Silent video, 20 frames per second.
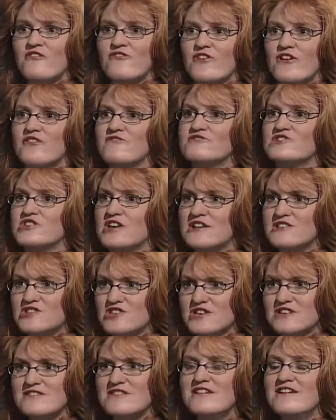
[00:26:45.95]
they're
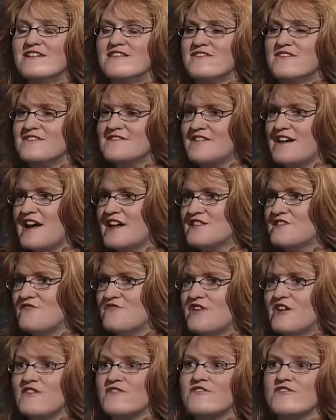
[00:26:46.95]
judging the science
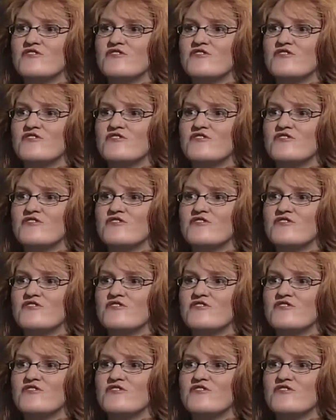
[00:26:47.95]
fairs,